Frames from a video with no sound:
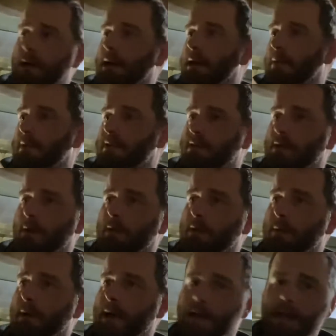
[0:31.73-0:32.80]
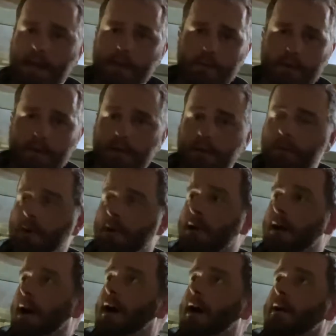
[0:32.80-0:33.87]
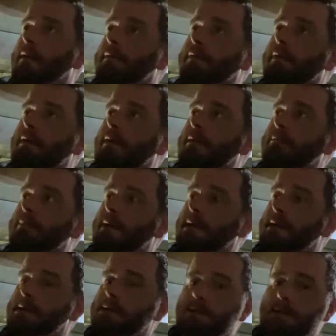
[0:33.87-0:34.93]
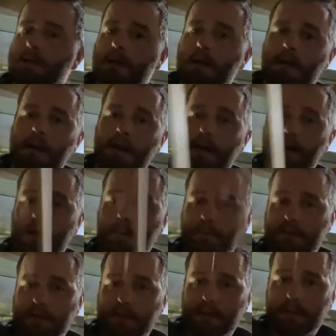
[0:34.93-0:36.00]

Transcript: We start with about 8 with a new hive of bees, but the